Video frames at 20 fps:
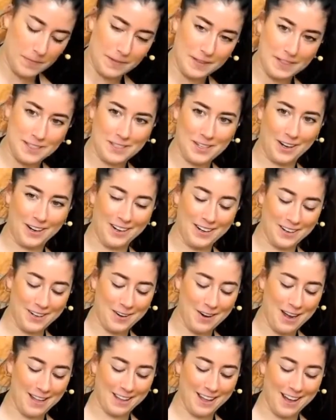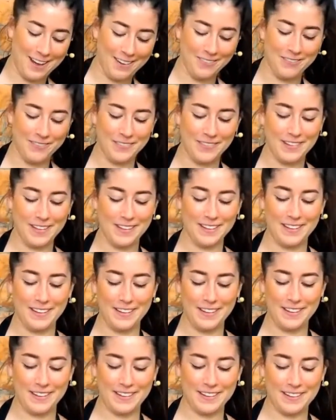Sorry, I'm quite loud.
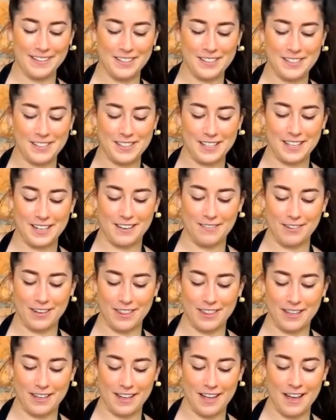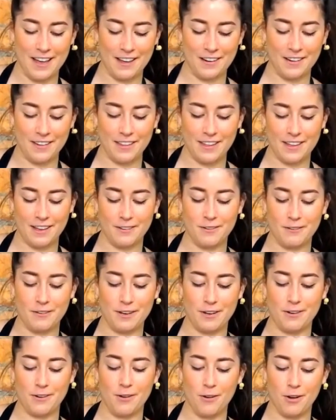Just get everything out of there. We
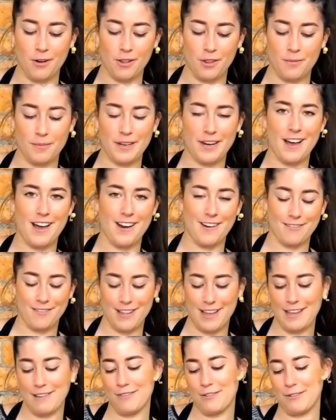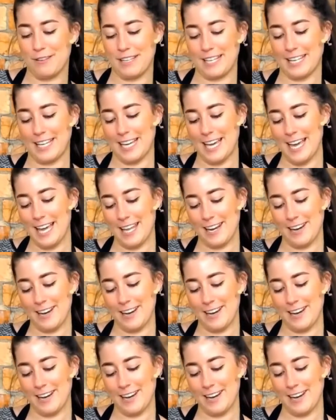want all the banana flavor we can get.